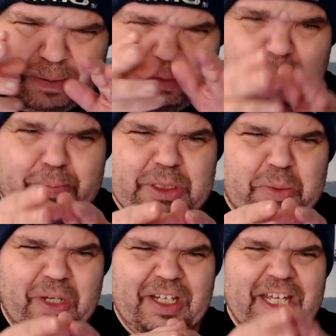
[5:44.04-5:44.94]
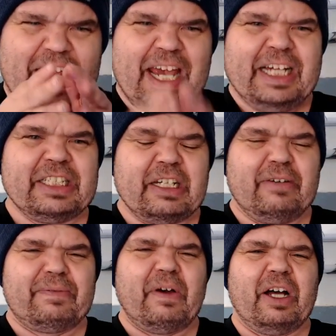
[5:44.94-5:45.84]
between the end
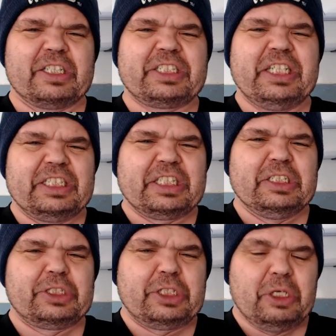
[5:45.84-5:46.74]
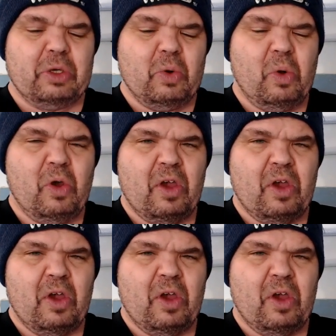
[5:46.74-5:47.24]
of season 2